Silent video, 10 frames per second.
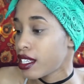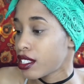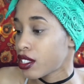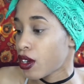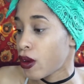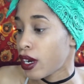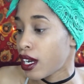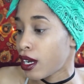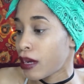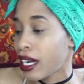So
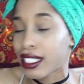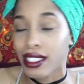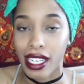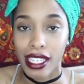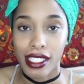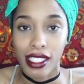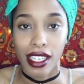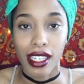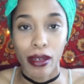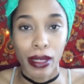I decided to
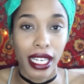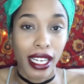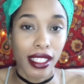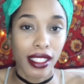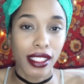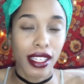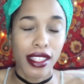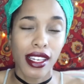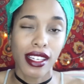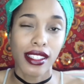get him a necklace
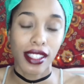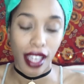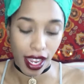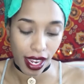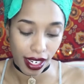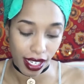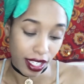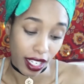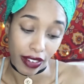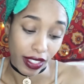in this, and
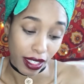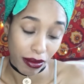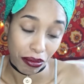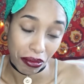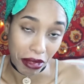he loves it.